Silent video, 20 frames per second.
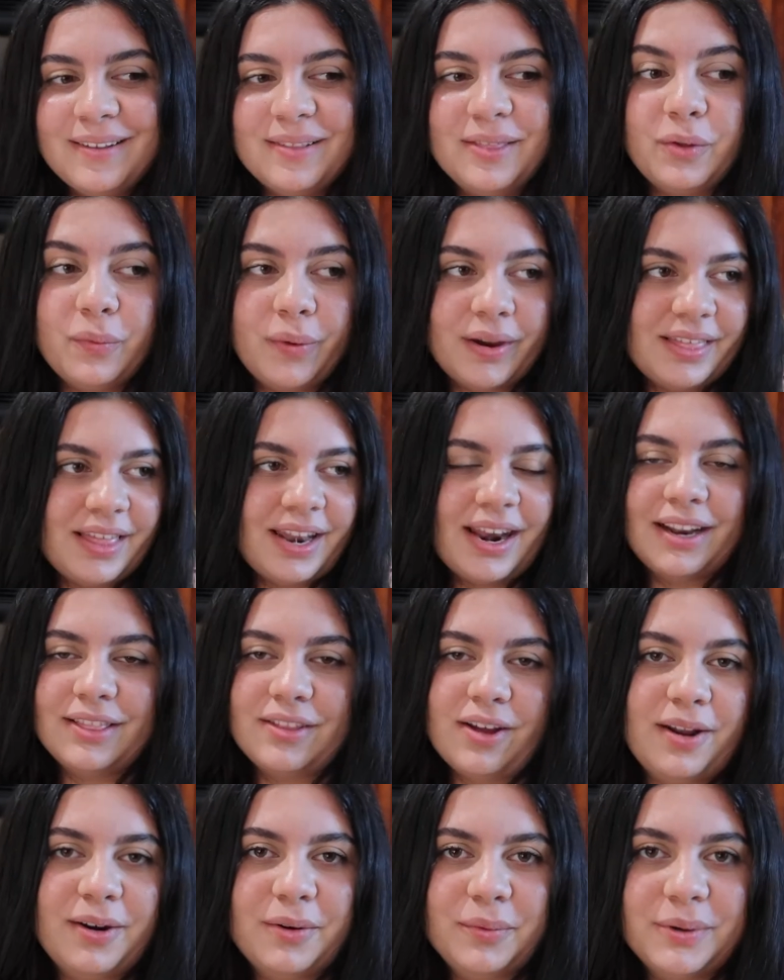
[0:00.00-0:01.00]
the way that I
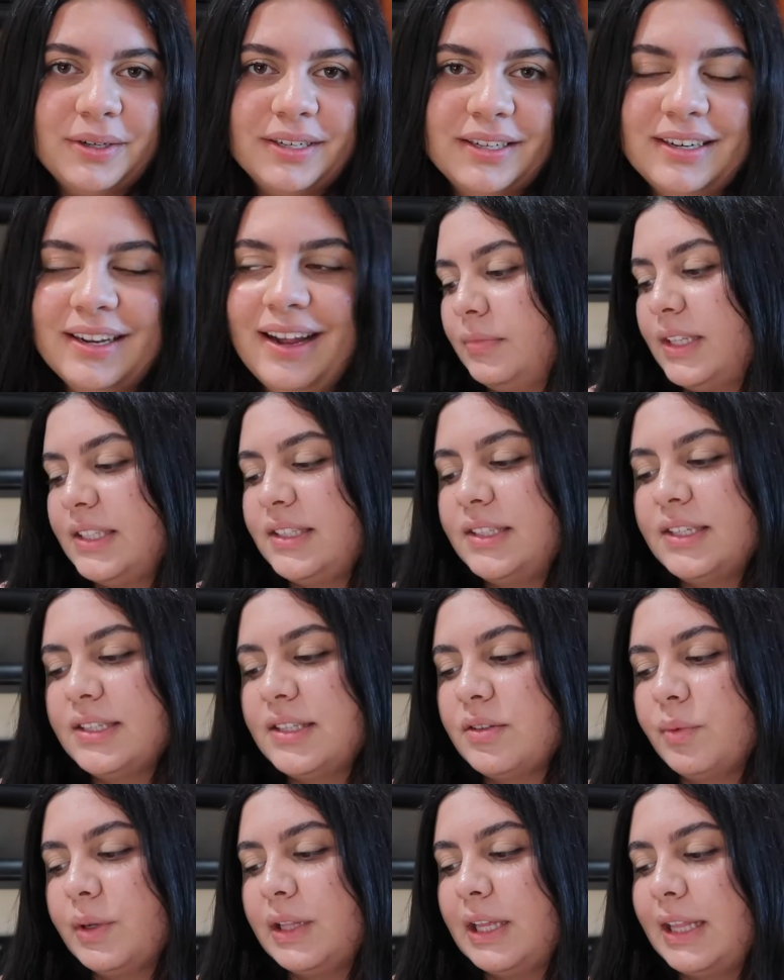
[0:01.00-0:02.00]
thought it would. This
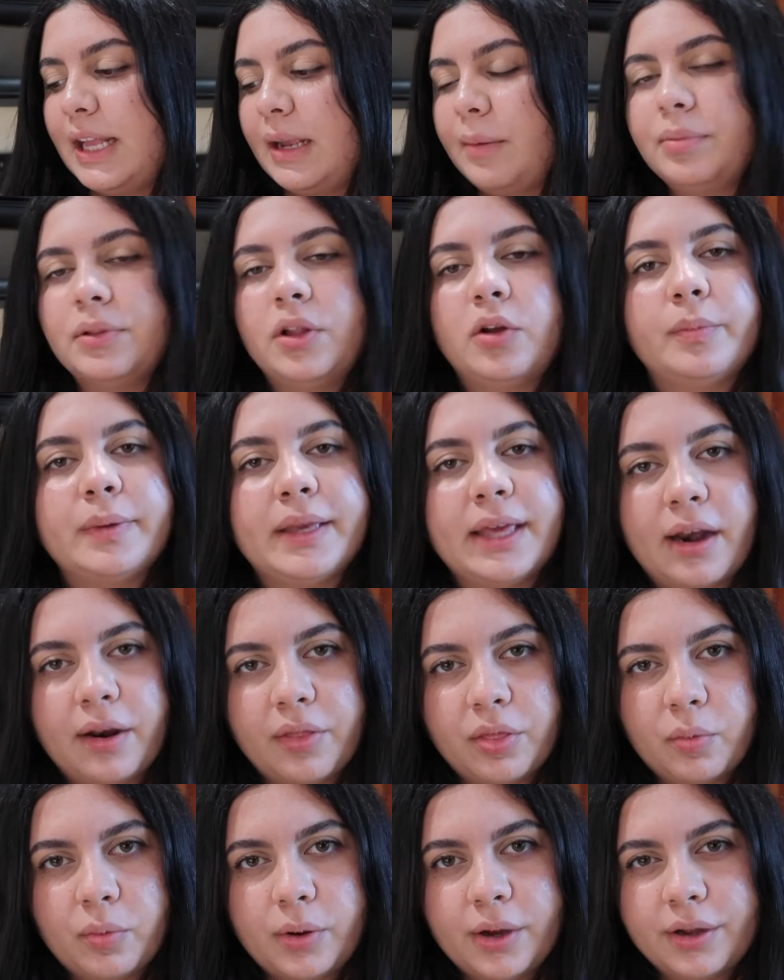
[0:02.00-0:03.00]
doesn't really like blow me out
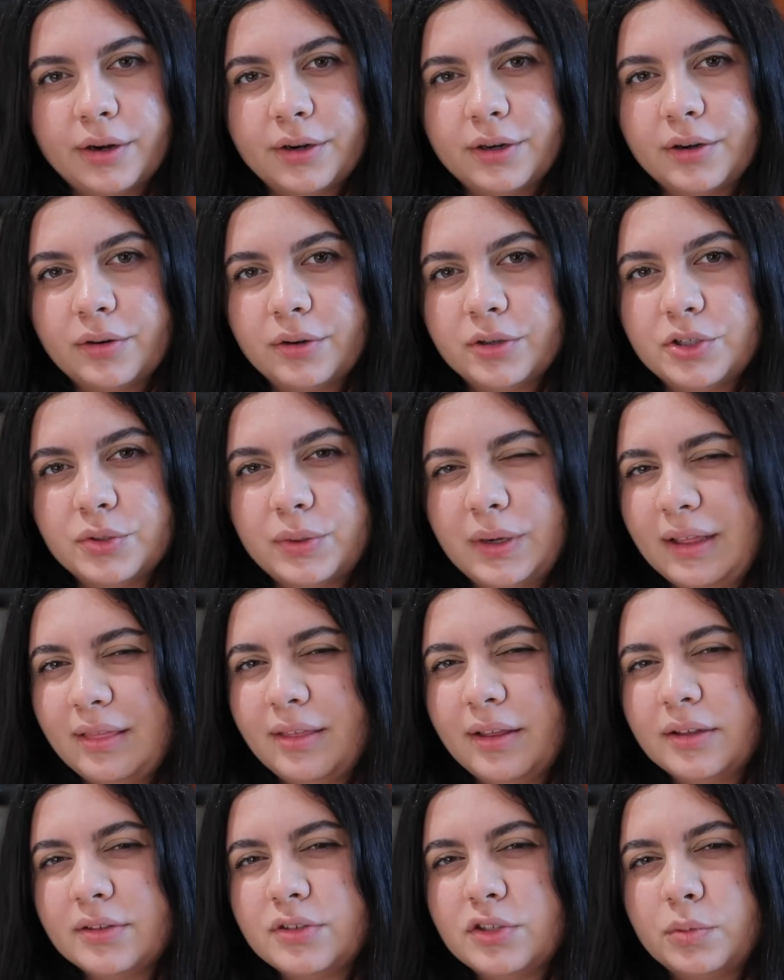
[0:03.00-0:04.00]
of the water or do
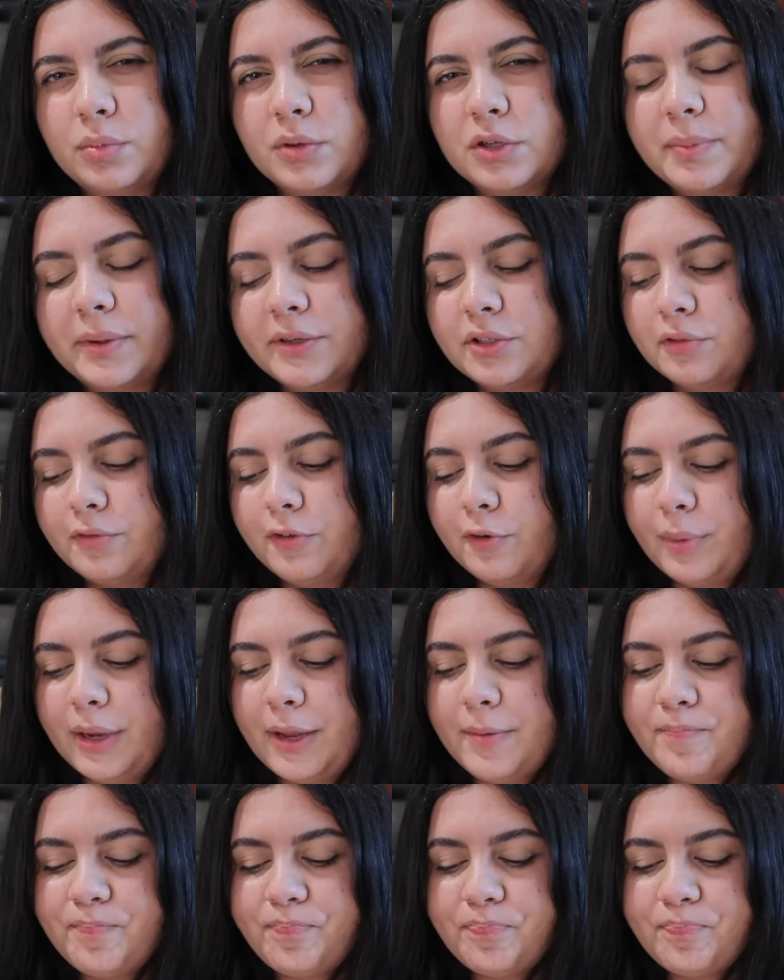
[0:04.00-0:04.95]
anything super special for me.